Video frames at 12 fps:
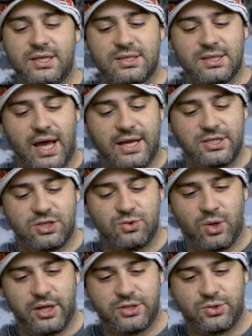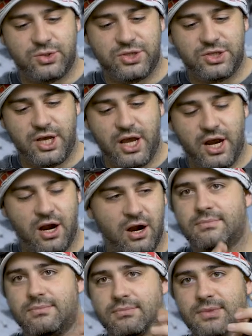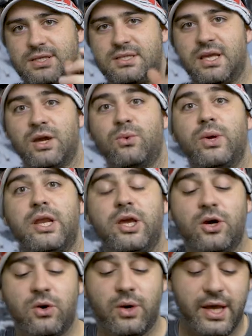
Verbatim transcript: it. I just wanted to share this thing with you.